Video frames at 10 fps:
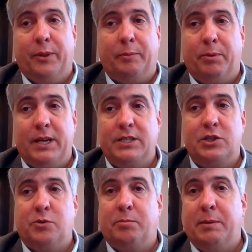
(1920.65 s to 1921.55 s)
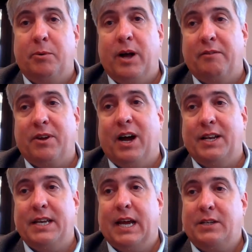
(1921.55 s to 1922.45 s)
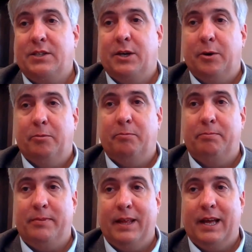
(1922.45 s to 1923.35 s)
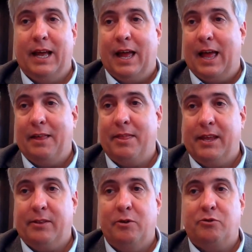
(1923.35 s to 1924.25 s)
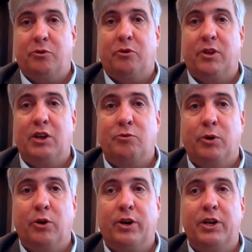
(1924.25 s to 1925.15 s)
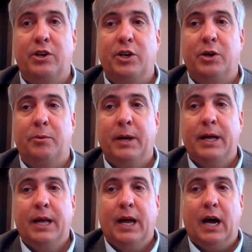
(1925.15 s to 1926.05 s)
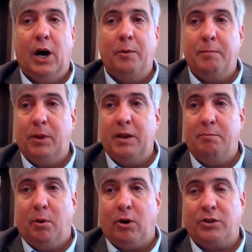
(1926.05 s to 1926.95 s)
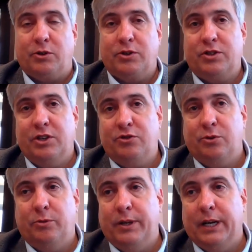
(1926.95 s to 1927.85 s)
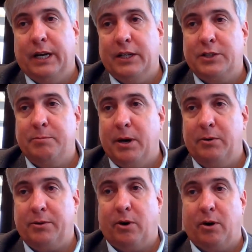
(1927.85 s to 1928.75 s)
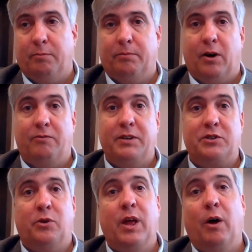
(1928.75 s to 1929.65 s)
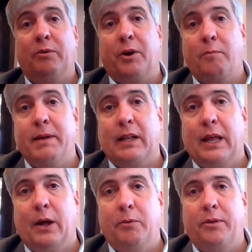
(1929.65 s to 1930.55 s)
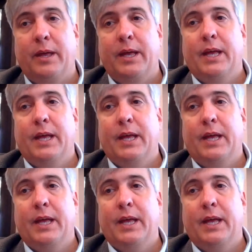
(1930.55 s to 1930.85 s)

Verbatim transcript: They're places where people have contact. So I think those are the things we're looking to do. We believe parks are essential to both our physical health and our mental health.